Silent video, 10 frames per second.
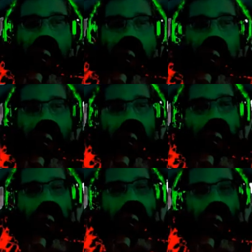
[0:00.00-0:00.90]
Everybody
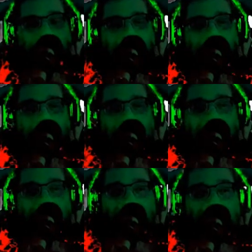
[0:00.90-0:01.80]
does that.
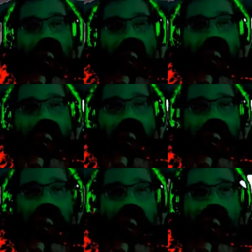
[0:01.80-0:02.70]

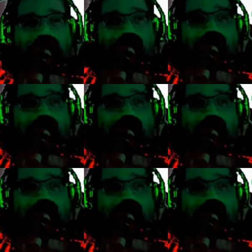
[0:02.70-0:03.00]
So, yeah,